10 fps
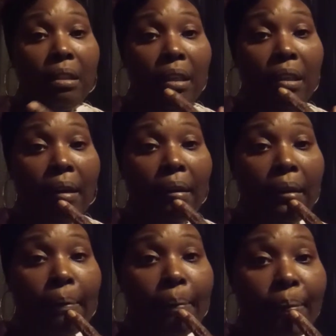And
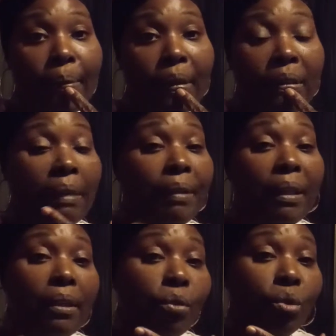um, because up
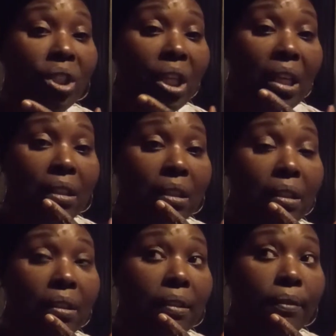there, the oil change
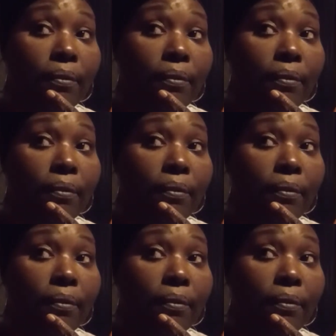is